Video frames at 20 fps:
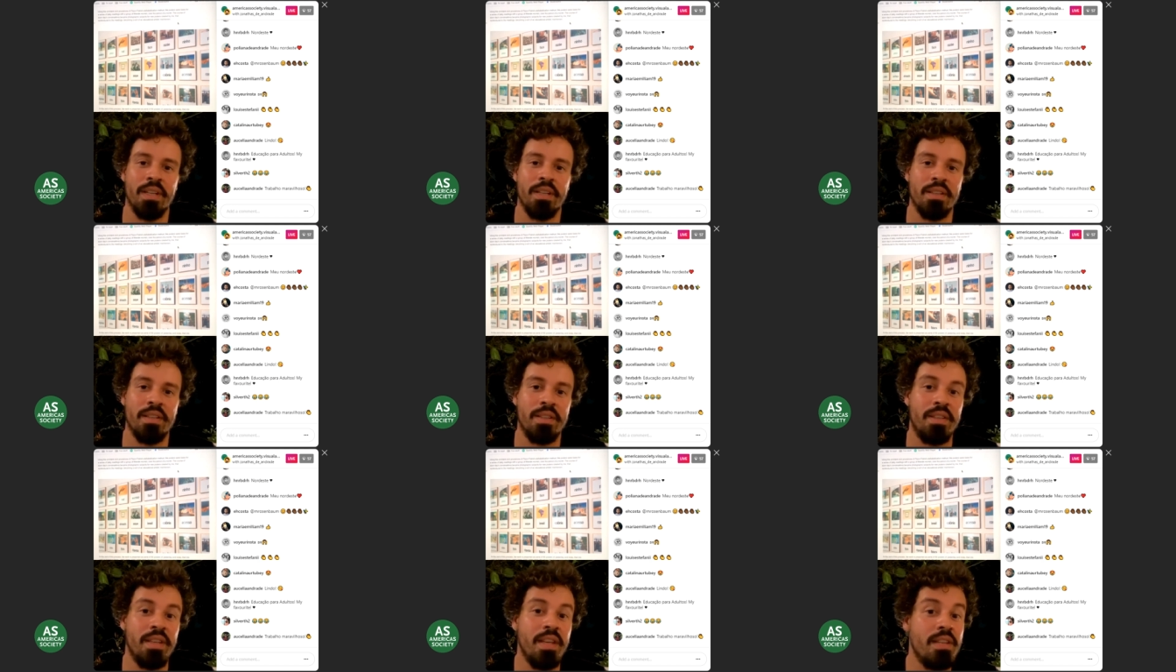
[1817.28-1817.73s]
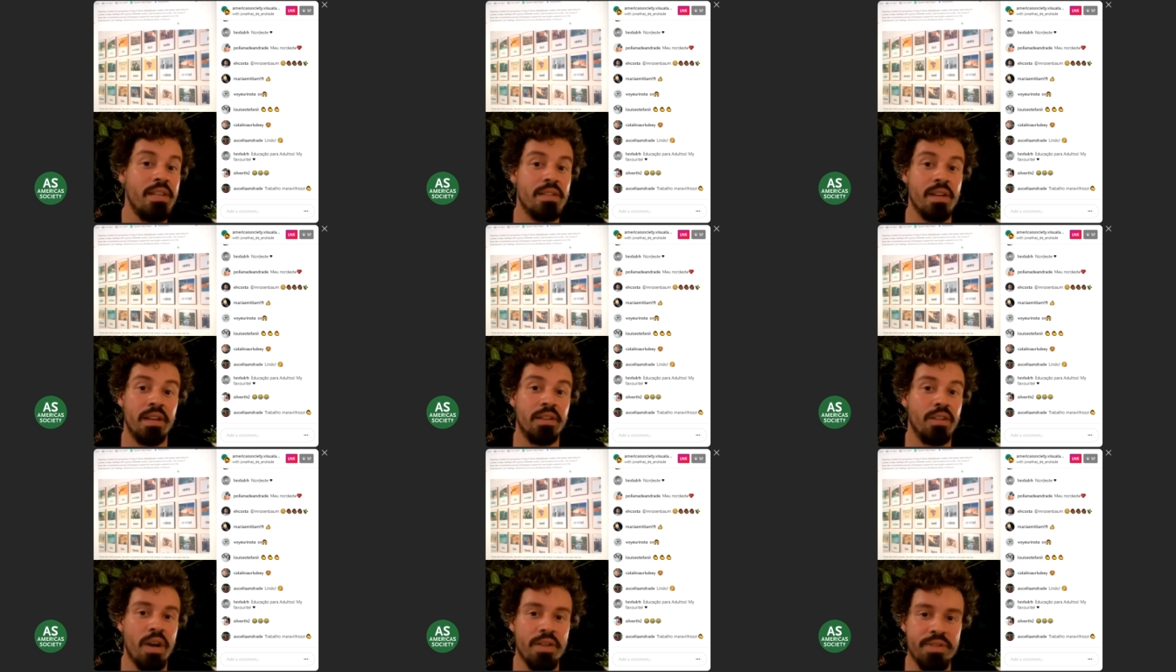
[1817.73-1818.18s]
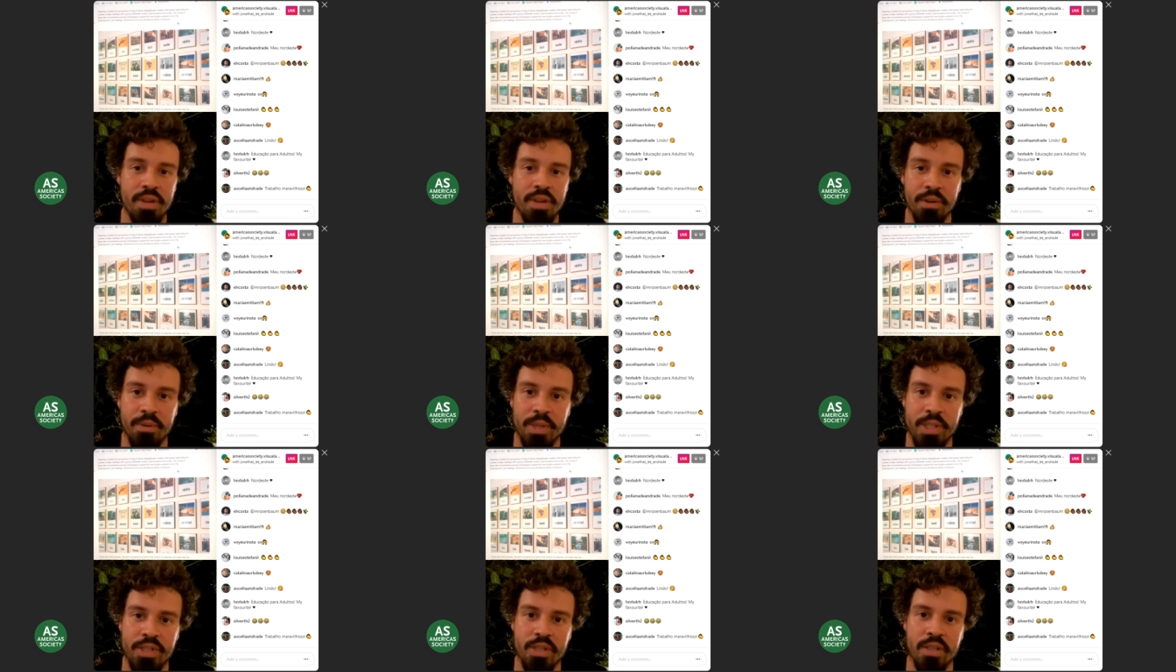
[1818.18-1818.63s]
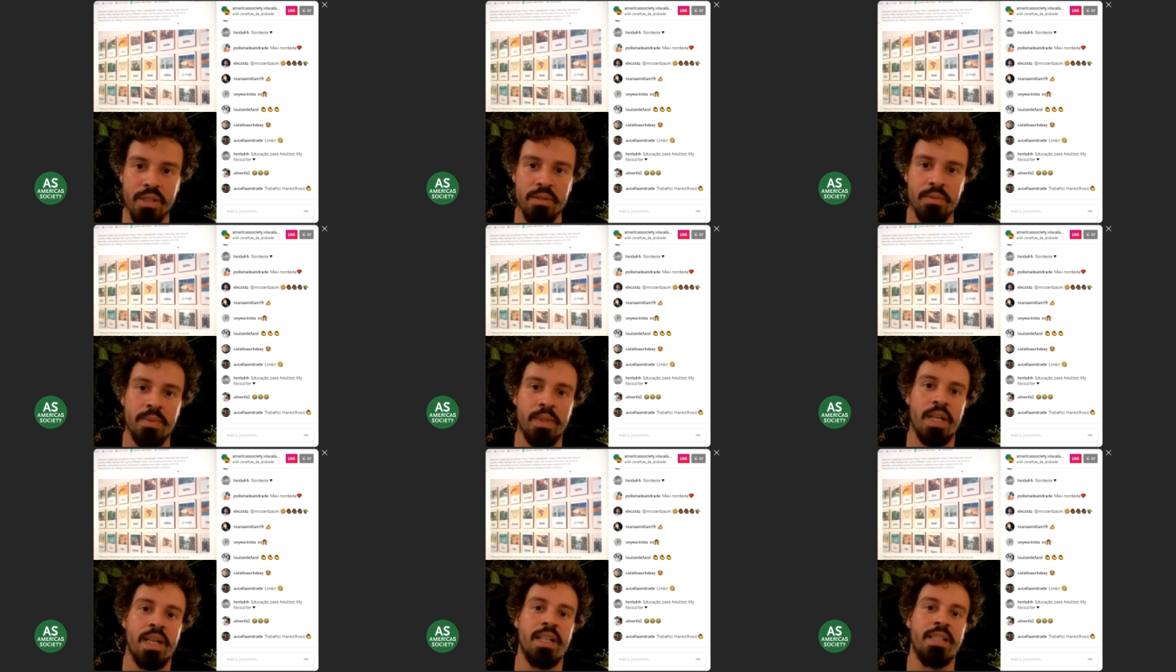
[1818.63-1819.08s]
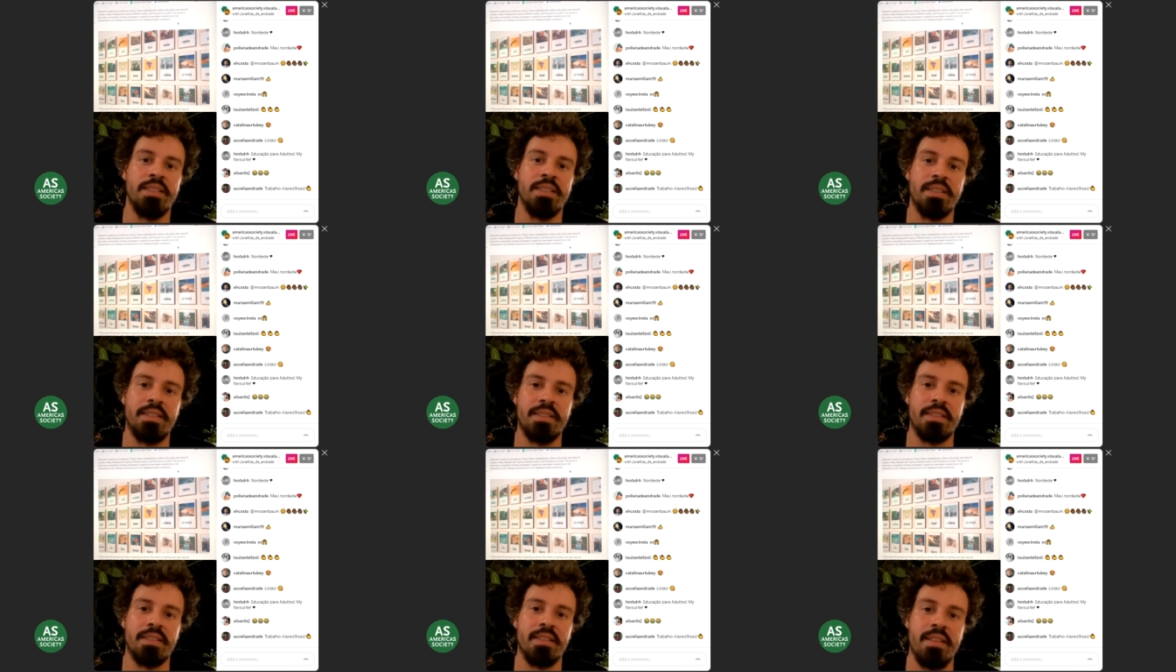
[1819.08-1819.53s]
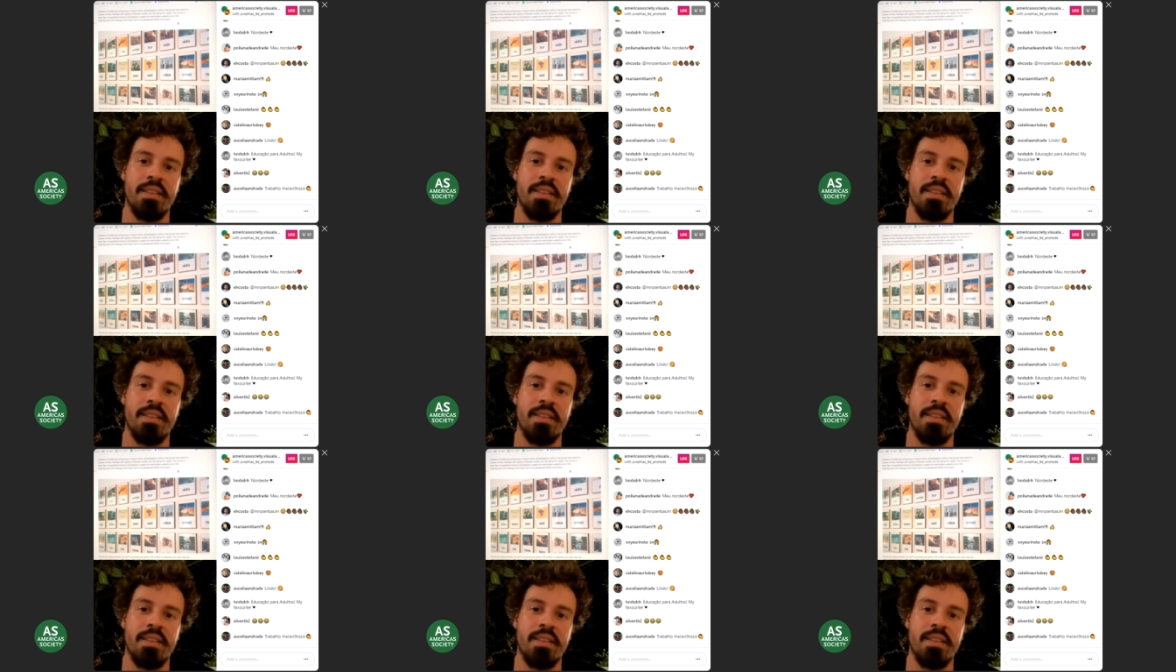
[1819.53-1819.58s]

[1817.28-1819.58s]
These are not the original ones.